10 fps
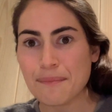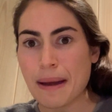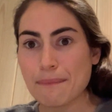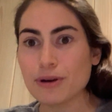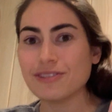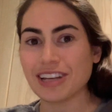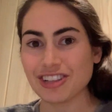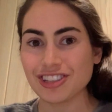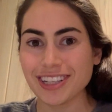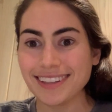my
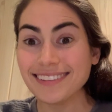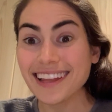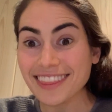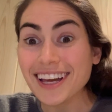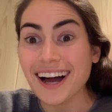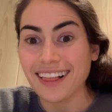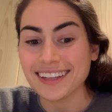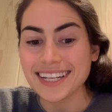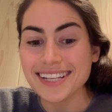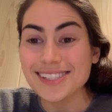prediction that the
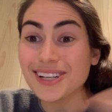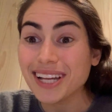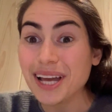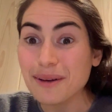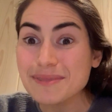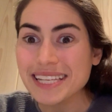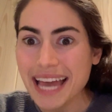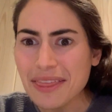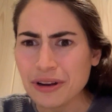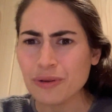colonies are going to come
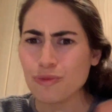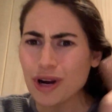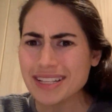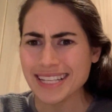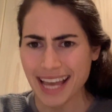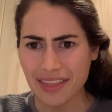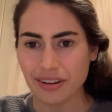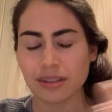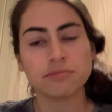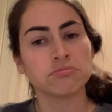together and work
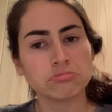together.